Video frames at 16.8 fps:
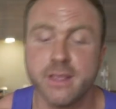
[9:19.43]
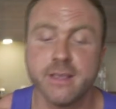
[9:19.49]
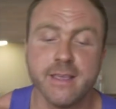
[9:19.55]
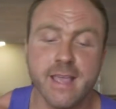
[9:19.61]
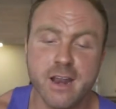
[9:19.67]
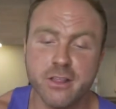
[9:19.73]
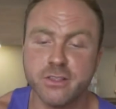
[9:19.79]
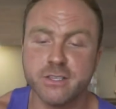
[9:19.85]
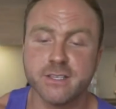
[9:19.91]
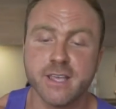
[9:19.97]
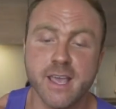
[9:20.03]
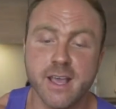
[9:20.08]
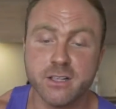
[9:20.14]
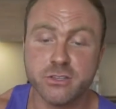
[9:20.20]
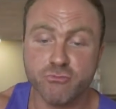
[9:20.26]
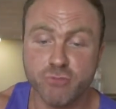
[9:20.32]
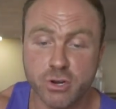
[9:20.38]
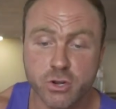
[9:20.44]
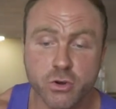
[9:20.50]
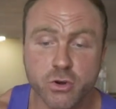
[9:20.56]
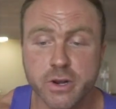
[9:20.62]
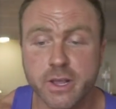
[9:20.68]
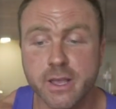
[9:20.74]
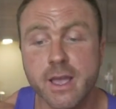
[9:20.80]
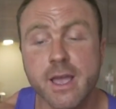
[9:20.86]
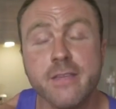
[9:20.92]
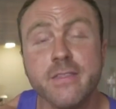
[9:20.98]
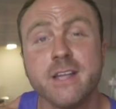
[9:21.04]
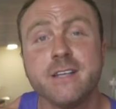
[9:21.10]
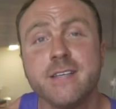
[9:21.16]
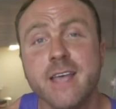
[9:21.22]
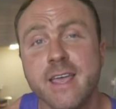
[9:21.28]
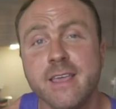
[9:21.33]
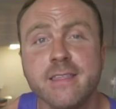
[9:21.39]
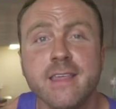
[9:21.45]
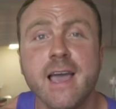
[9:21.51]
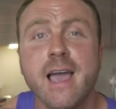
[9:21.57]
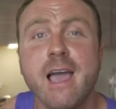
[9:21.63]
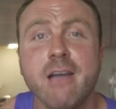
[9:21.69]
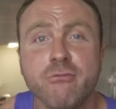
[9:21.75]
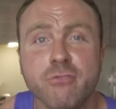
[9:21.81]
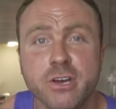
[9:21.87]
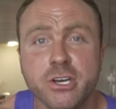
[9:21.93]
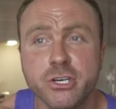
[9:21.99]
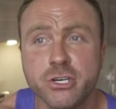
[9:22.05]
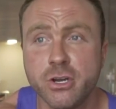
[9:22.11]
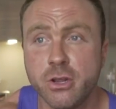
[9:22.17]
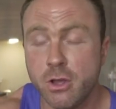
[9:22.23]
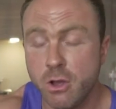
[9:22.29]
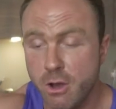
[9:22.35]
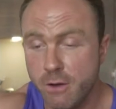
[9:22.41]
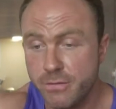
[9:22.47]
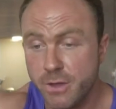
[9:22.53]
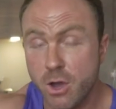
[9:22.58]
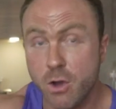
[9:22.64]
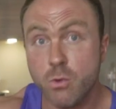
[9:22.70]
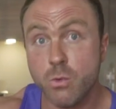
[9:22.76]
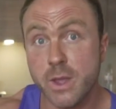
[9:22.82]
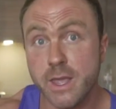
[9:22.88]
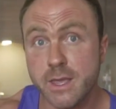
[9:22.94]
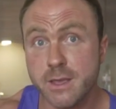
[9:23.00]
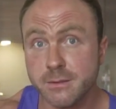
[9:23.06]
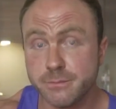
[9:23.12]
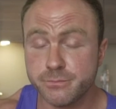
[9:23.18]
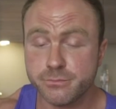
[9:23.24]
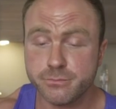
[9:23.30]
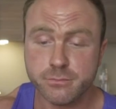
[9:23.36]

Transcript: get on the scales, record it, and then take that average of the whole week,